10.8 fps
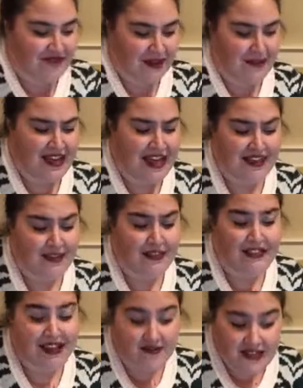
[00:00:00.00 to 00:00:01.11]
Michaela would
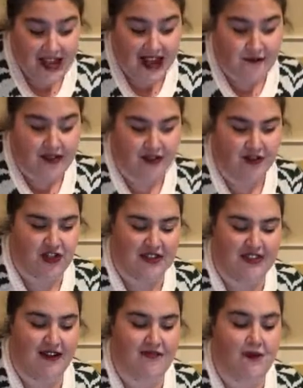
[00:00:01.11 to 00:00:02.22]
love to have one so she doesn't
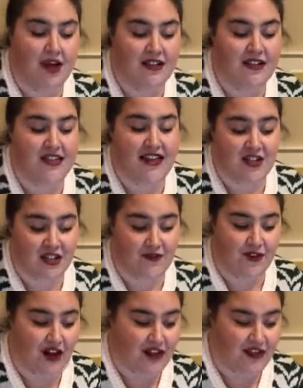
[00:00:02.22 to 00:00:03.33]
have to walk to the kitchen for
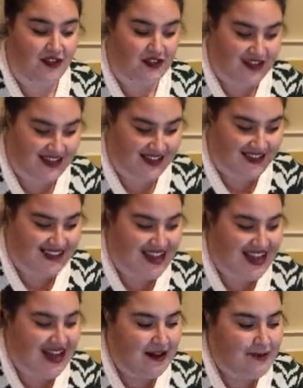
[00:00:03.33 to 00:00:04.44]
all her goodies.
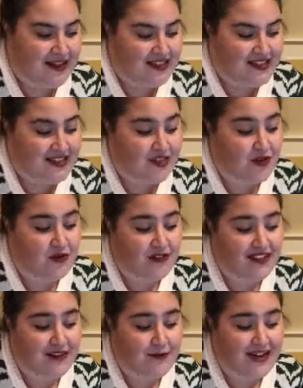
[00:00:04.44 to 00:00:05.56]
And Becca says the
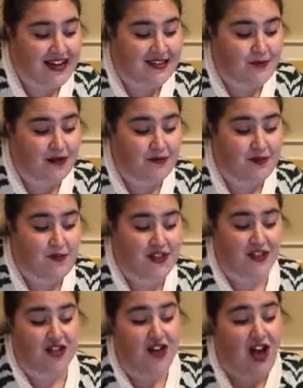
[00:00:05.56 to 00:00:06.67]
Kulili one has ones with a
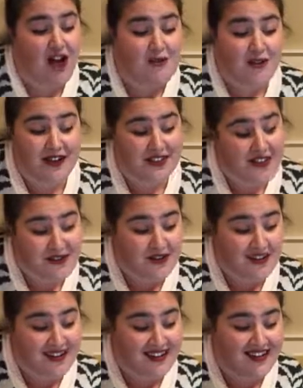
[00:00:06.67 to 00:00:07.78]
chalkboard on the
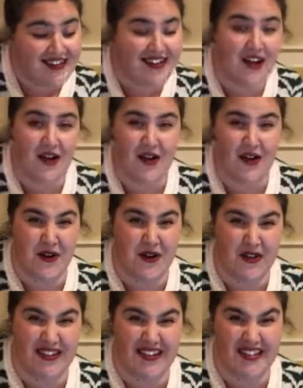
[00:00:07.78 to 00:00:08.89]
door. Oh,
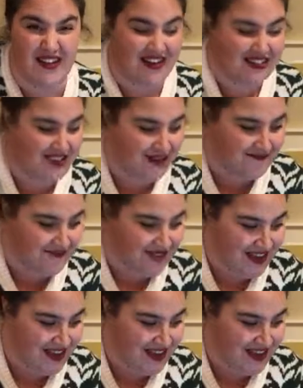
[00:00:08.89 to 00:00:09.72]
that's awesome.